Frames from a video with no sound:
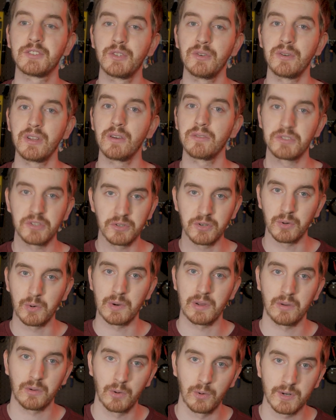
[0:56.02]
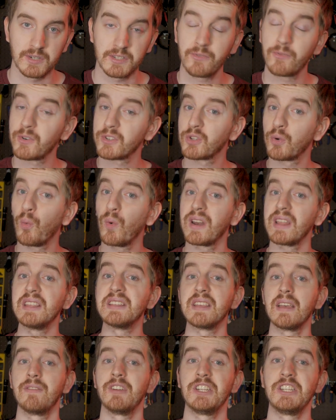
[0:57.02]
Studio tutorial course for
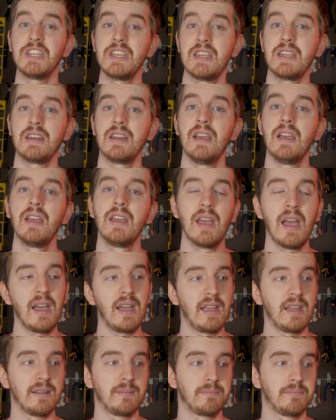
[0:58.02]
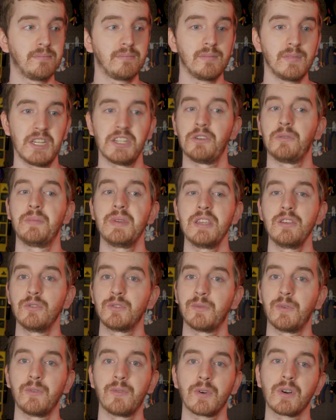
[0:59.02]
2017. And It'll be
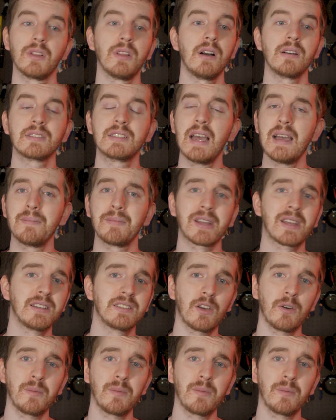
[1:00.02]
useful for a long time because